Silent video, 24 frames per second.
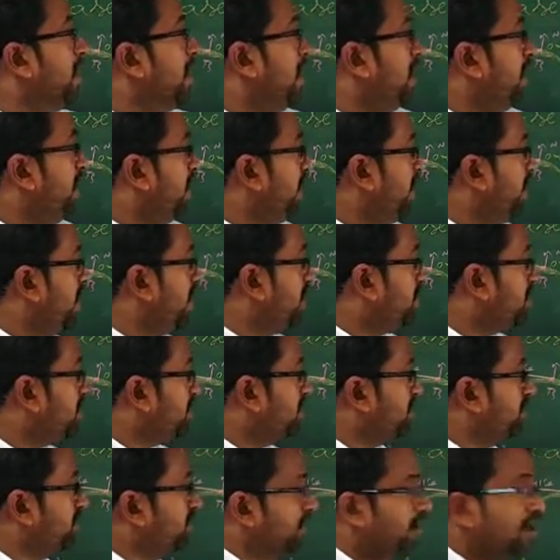And
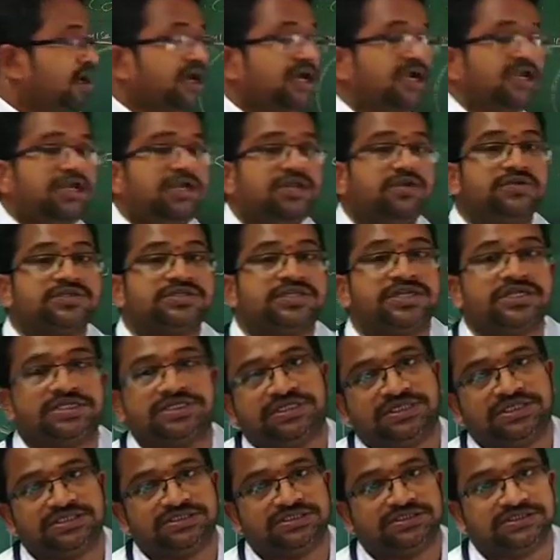direction continuously
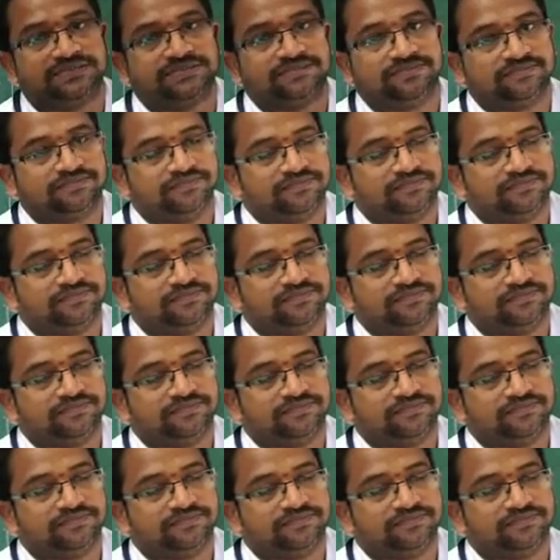changing.